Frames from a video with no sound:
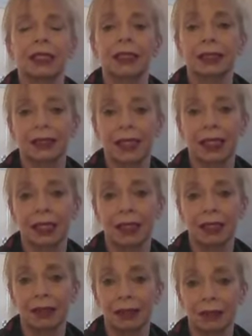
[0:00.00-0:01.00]
is
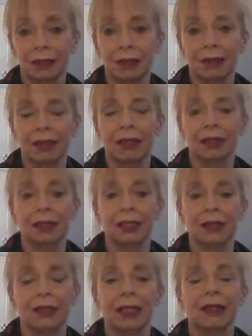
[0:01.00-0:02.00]
taking a lot longer, so
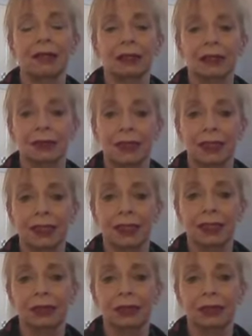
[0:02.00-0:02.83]
they can't do anything